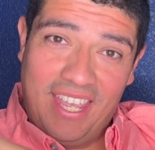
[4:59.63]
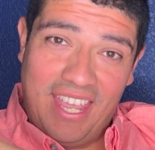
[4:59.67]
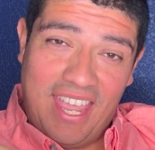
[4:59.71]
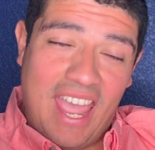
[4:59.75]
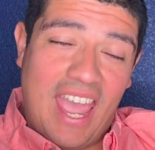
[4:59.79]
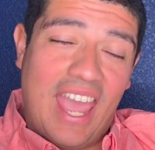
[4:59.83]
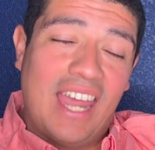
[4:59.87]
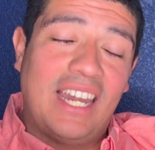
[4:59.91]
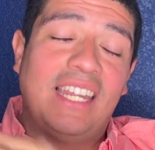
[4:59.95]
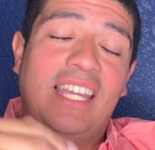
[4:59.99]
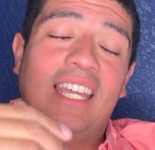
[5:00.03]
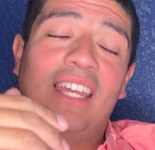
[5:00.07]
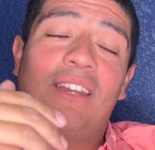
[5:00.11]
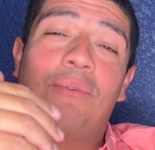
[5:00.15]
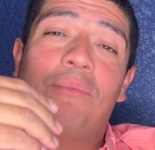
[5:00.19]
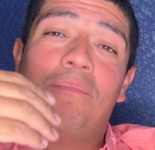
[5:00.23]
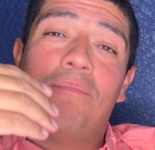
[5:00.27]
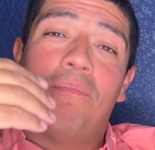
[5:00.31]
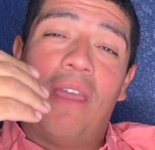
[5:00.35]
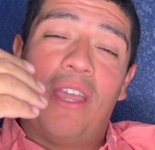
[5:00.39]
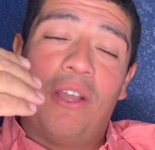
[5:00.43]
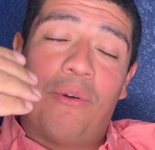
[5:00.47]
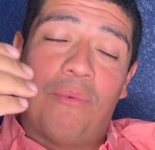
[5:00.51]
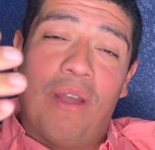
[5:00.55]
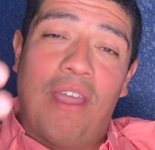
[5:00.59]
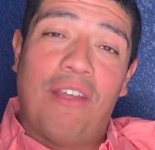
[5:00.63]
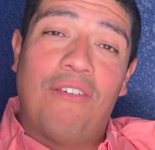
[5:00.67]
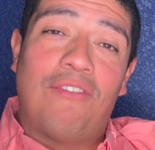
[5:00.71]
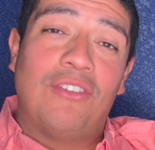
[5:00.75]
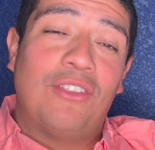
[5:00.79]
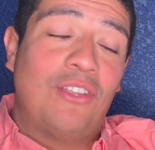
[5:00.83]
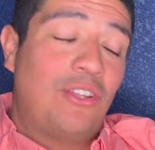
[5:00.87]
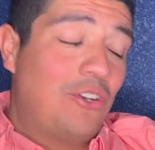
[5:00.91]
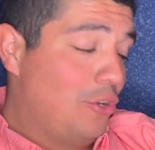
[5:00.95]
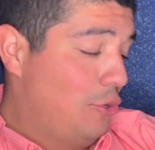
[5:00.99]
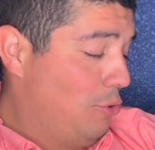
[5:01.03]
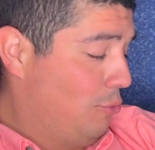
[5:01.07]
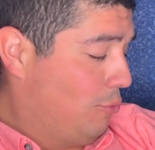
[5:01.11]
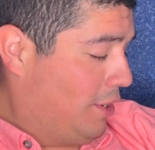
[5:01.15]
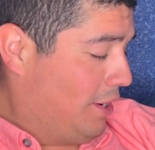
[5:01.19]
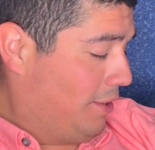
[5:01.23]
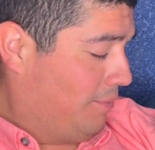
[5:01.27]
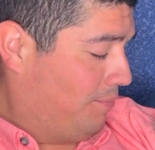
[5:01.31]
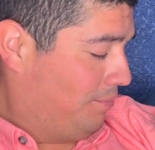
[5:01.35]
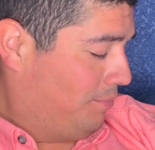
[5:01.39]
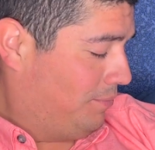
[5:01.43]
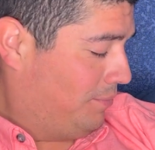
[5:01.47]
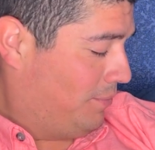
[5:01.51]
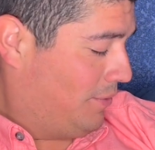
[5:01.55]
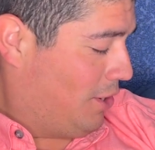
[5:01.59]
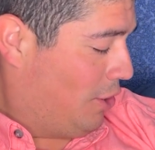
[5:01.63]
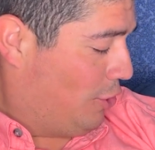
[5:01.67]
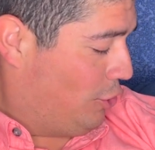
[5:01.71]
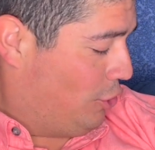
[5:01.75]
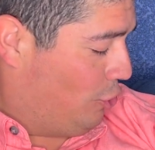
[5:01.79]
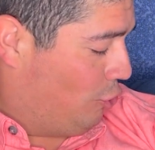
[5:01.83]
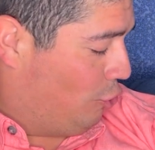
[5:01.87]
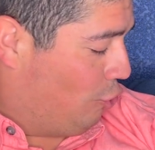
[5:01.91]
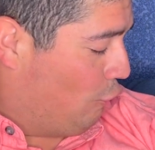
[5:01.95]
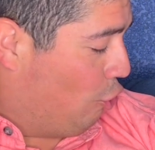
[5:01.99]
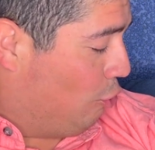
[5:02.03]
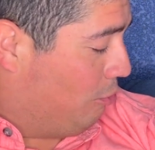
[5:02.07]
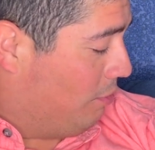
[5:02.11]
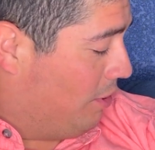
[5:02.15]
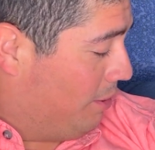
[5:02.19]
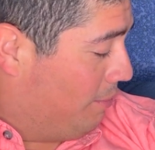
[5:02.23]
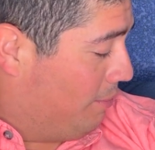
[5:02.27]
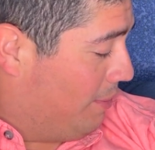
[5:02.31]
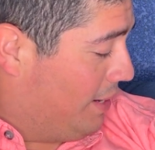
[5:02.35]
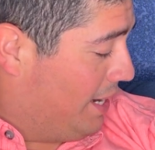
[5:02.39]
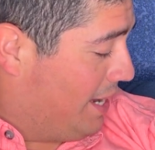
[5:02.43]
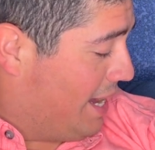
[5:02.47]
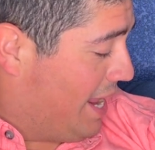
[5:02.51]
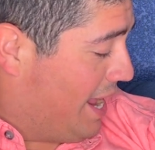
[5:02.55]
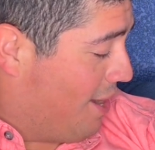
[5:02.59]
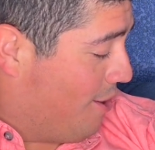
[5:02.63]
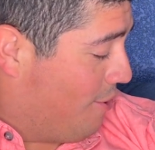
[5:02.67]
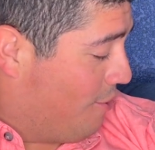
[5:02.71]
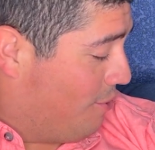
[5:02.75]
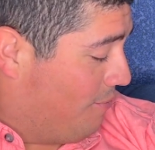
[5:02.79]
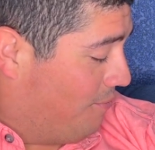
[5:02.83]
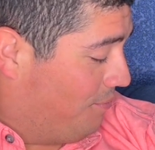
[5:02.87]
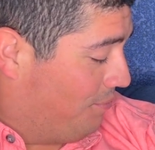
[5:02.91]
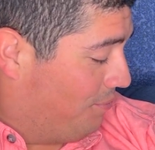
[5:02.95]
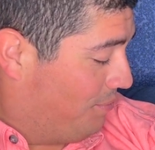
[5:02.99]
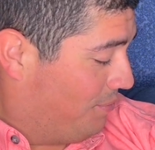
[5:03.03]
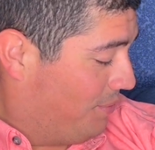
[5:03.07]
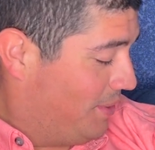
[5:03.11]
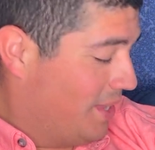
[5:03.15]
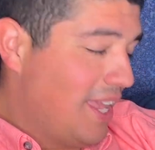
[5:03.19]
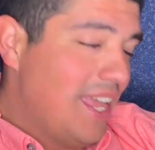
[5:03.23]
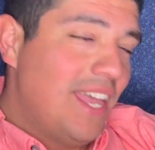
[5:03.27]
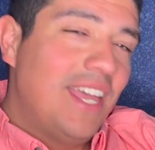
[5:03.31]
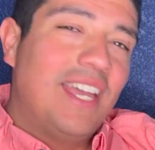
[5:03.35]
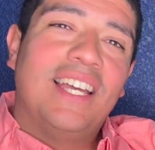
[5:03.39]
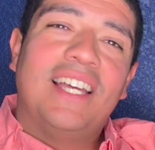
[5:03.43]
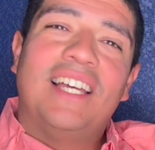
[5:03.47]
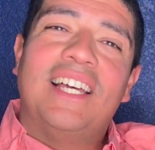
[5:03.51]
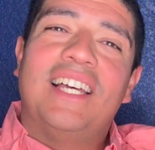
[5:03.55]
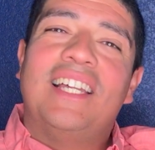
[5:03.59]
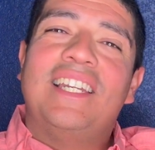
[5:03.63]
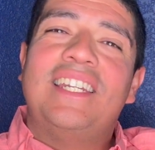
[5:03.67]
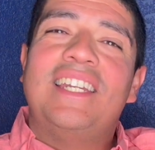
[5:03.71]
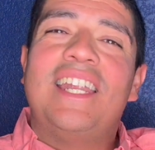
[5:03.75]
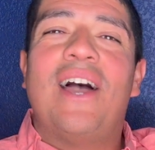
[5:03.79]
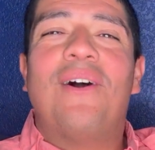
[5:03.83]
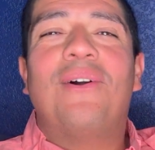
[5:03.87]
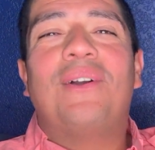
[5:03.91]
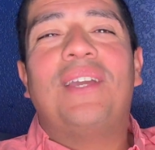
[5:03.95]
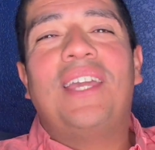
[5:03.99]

and make way for the new one. Are you grooming me now? Now,